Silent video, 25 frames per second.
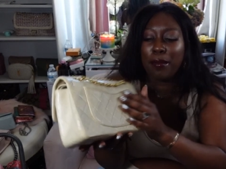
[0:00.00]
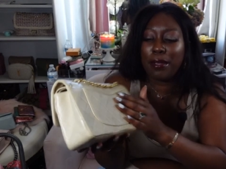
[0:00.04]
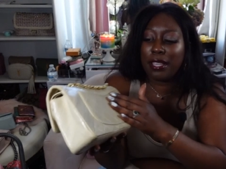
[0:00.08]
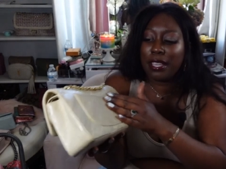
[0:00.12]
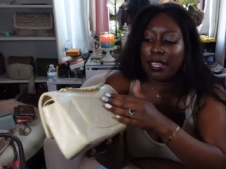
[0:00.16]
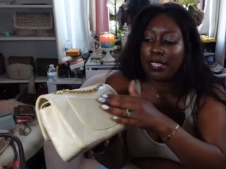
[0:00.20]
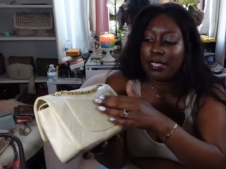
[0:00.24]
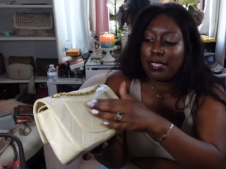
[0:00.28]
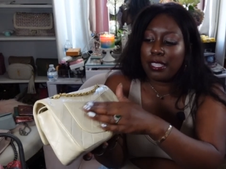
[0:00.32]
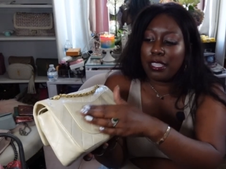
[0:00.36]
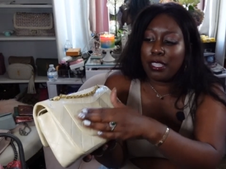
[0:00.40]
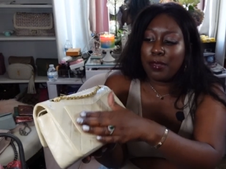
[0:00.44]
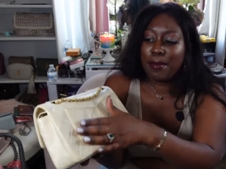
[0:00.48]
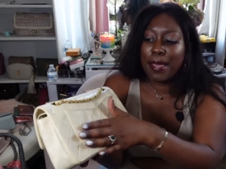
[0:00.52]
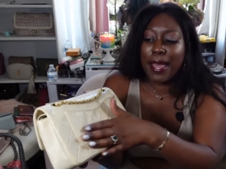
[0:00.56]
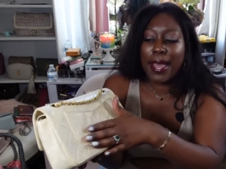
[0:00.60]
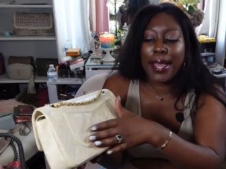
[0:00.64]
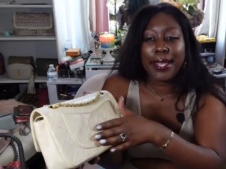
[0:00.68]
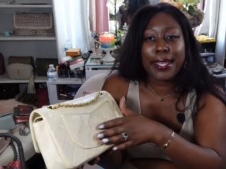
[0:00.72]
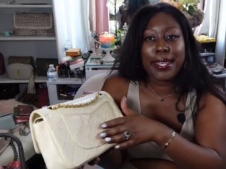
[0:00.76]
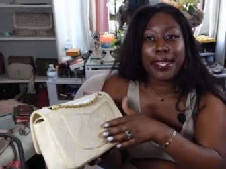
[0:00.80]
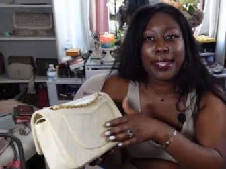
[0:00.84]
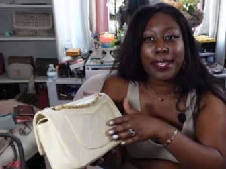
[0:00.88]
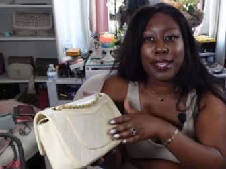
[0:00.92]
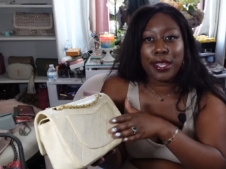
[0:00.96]
because the
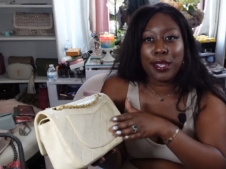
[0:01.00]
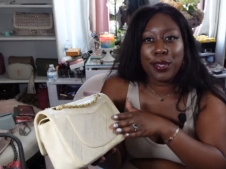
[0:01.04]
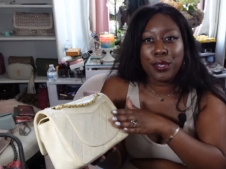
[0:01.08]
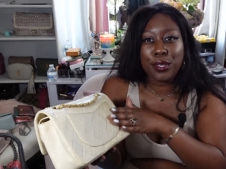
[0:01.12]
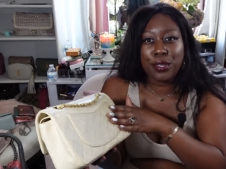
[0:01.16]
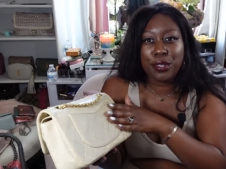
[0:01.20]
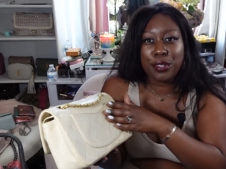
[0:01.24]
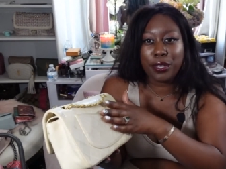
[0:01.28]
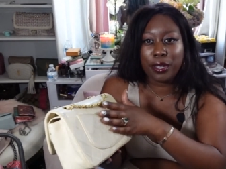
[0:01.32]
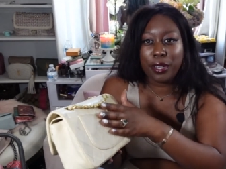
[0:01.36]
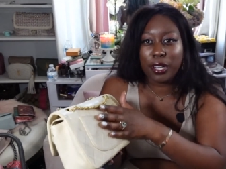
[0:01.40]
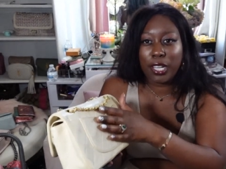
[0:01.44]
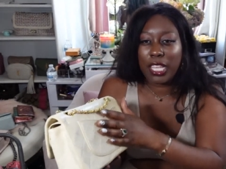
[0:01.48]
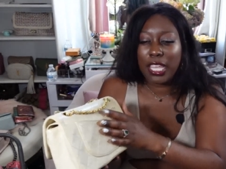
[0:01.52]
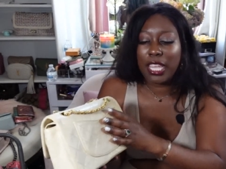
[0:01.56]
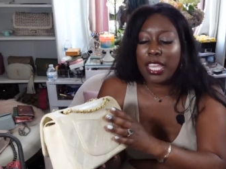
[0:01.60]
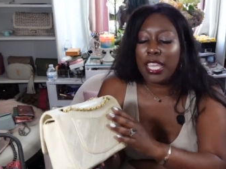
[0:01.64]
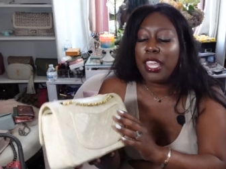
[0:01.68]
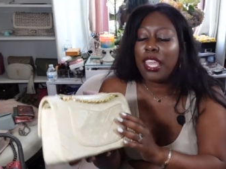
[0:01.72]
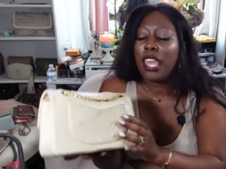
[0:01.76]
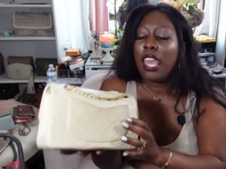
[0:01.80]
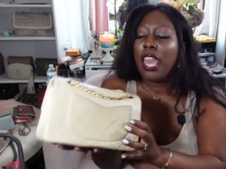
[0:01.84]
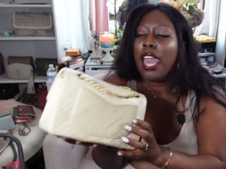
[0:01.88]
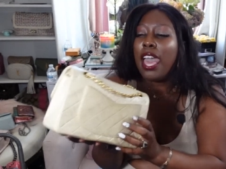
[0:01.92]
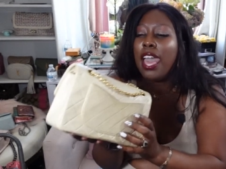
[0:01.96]
bag is
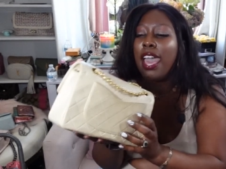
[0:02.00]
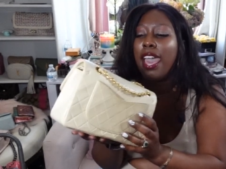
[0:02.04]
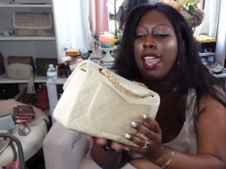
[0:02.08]
dirty,